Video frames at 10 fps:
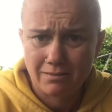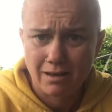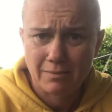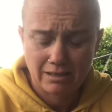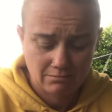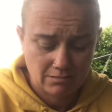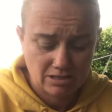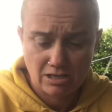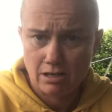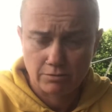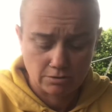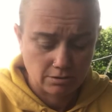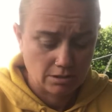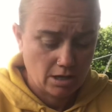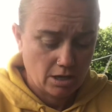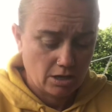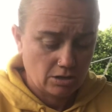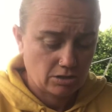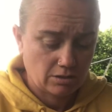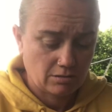I mean, it's cardboard,
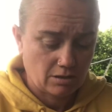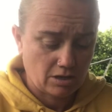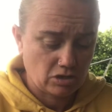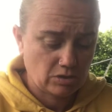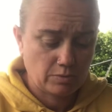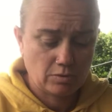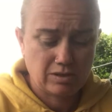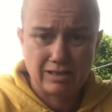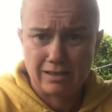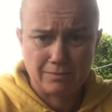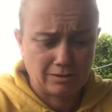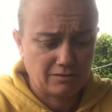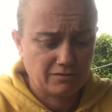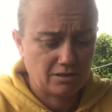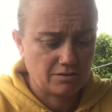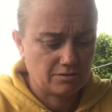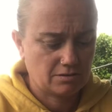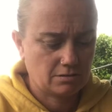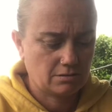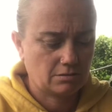so I just pull the label off
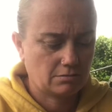because